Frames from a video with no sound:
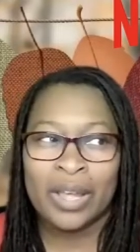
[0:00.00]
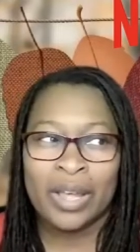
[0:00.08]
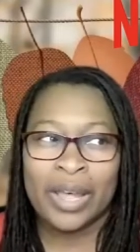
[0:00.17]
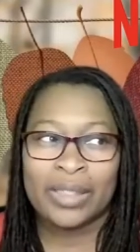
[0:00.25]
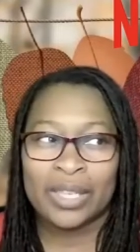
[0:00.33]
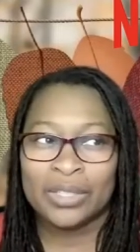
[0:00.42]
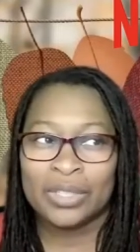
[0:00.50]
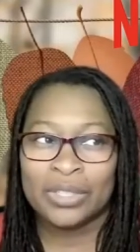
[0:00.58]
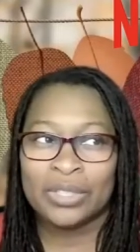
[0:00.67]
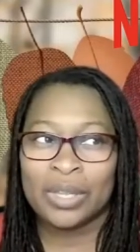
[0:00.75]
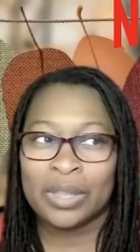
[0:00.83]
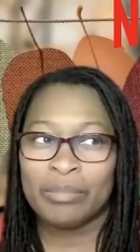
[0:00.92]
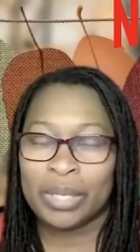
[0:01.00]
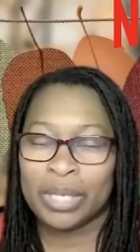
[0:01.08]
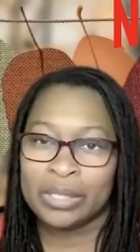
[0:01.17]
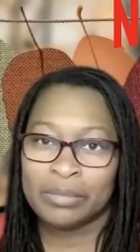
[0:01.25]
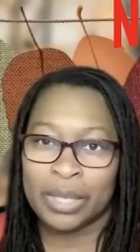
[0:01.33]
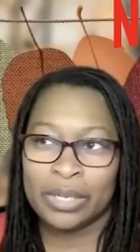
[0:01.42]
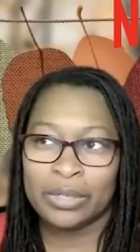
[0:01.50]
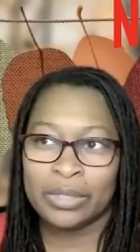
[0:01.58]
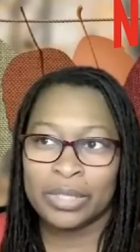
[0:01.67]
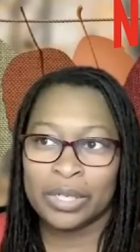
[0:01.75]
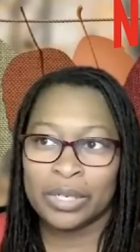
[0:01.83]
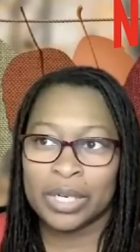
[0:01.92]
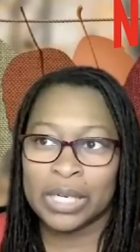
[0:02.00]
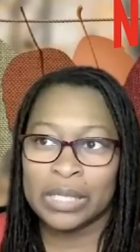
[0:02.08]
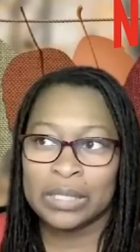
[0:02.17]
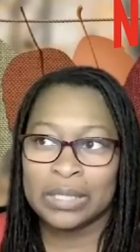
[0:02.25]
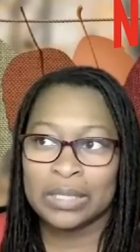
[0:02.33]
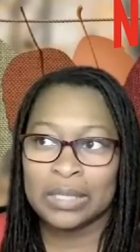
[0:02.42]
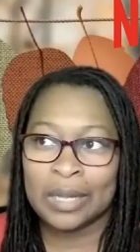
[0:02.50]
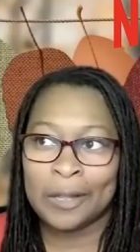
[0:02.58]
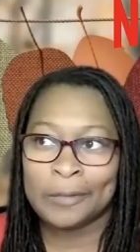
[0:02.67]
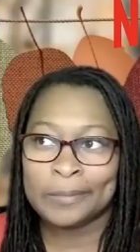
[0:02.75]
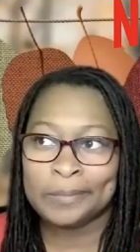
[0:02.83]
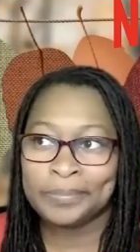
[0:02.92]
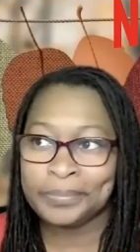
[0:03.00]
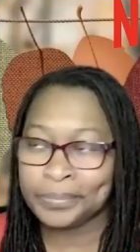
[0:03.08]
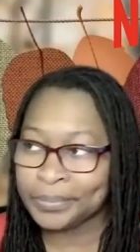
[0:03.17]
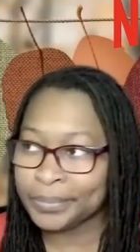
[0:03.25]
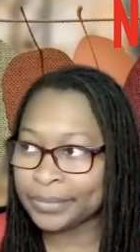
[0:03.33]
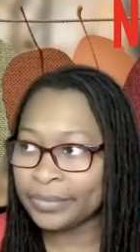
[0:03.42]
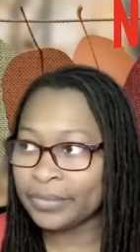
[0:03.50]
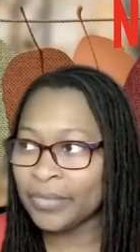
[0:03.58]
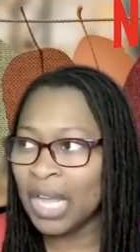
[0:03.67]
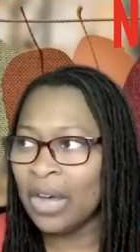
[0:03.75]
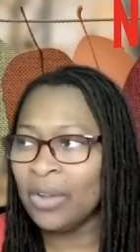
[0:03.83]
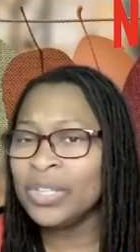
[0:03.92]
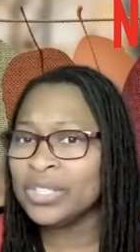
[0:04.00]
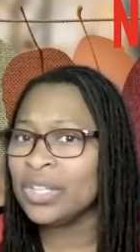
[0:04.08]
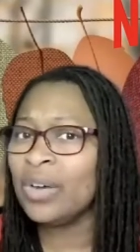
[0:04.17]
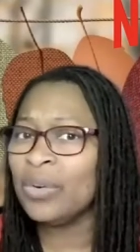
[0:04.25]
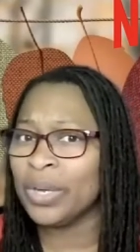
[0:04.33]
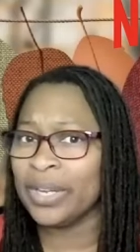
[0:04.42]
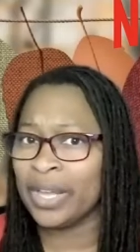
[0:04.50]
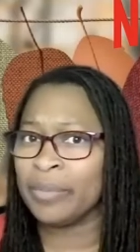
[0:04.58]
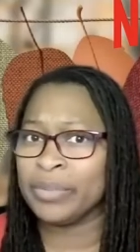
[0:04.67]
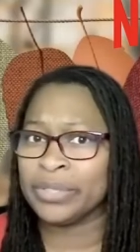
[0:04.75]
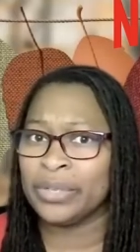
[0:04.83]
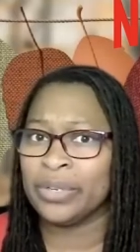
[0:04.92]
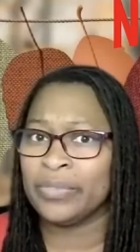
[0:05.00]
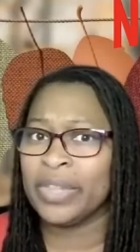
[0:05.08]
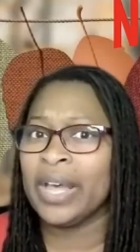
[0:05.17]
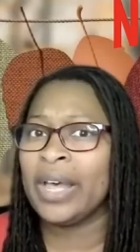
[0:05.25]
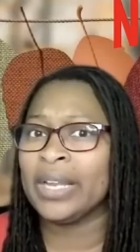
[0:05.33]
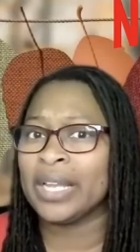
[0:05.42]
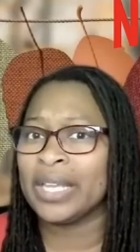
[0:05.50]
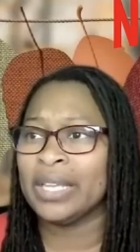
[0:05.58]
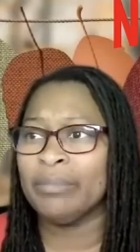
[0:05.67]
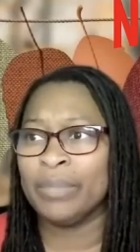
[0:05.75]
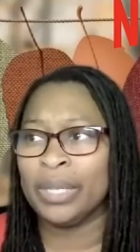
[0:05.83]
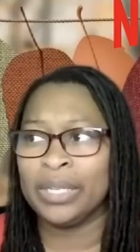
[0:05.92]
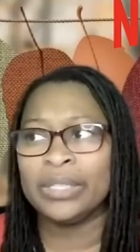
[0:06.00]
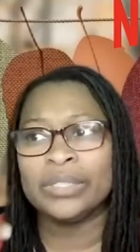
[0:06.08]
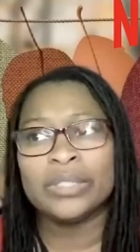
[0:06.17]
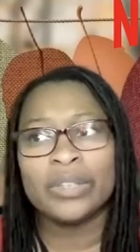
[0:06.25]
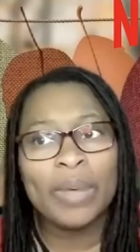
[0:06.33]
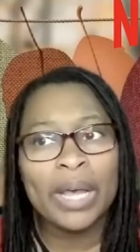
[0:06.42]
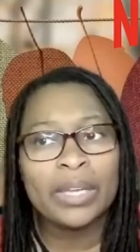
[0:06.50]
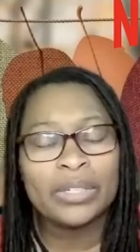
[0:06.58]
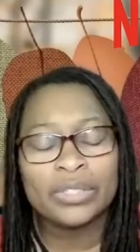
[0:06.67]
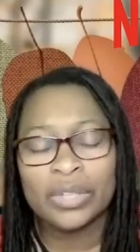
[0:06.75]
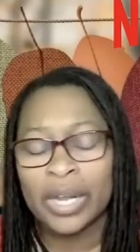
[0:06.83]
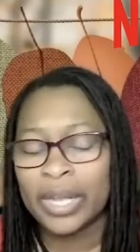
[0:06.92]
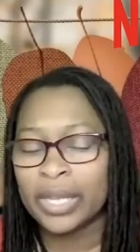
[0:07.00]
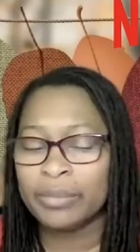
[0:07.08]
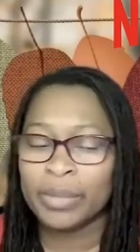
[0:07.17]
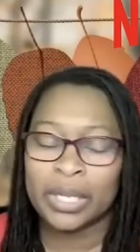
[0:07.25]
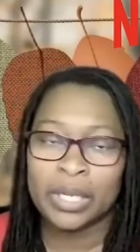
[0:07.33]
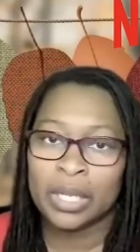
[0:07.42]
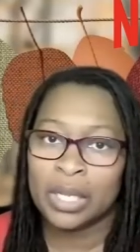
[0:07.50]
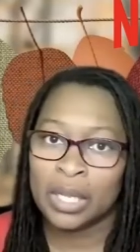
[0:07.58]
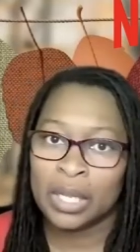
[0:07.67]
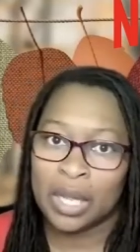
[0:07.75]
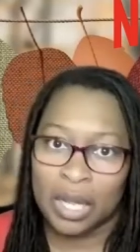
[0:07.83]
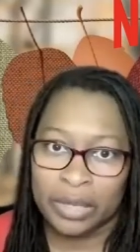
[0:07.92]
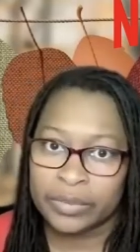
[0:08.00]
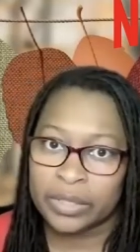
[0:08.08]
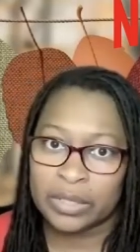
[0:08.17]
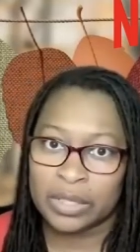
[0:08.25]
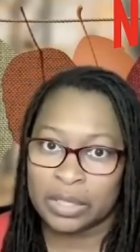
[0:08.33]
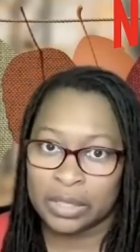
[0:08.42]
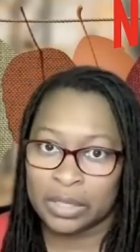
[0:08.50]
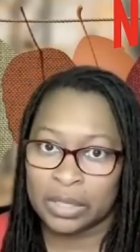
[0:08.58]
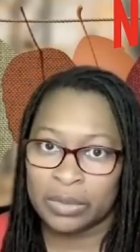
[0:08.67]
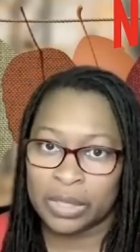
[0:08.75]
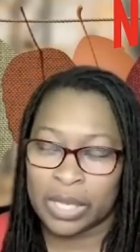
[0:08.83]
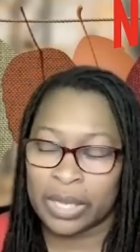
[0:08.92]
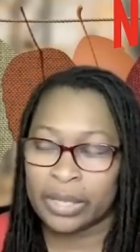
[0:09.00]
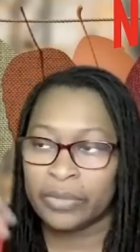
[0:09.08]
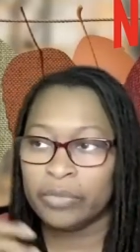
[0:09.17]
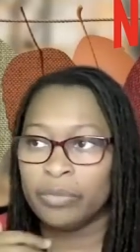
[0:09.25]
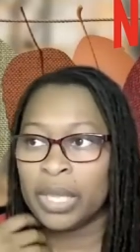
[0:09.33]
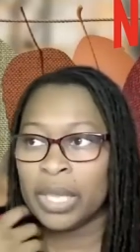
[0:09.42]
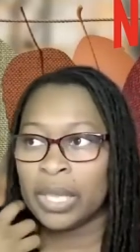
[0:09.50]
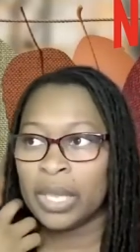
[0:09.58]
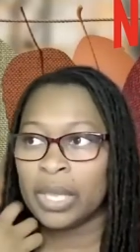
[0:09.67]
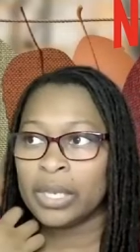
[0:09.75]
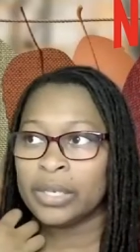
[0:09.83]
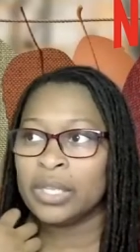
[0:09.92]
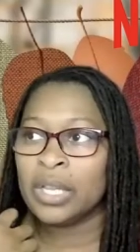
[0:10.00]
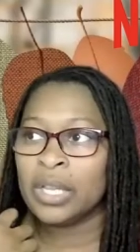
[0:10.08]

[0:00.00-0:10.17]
I think she's on the Peacemaker series. Um, I only saw one episode of that. I keep meaning to go back and try it, but obviously, you know, life. And